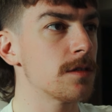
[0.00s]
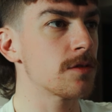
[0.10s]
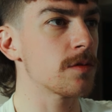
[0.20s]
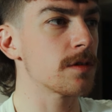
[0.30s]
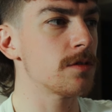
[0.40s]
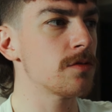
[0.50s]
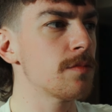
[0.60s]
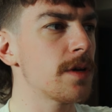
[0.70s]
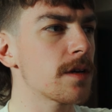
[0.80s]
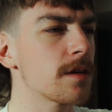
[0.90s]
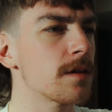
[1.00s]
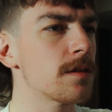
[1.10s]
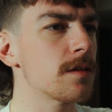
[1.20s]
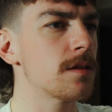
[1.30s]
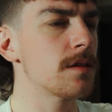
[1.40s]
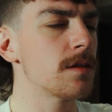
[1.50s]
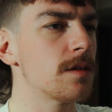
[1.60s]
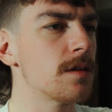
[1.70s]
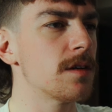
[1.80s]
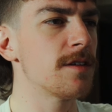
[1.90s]
So we're going to zoom back in,
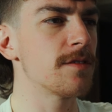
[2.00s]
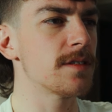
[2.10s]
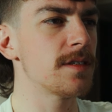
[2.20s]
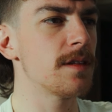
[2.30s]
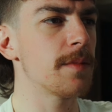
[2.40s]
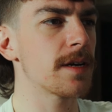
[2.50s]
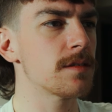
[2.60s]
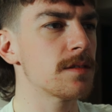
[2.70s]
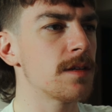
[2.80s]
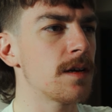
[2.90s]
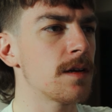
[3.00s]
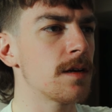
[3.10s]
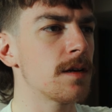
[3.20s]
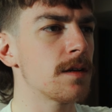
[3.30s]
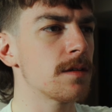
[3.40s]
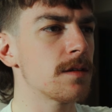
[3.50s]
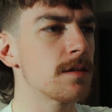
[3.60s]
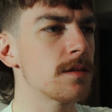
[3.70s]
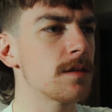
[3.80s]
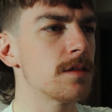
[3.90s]
and you can see the magnet's not on,
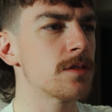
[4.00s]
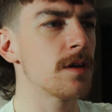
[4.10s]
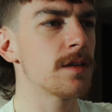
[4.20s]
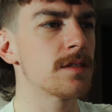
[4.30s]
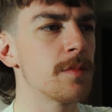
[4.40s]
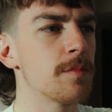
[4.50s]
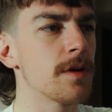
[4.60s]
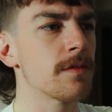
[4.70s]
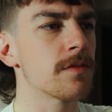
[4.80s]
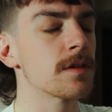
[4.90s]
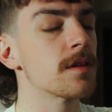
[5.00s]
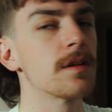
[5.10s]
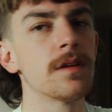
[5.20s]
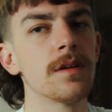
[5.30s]
so it has to be perfect.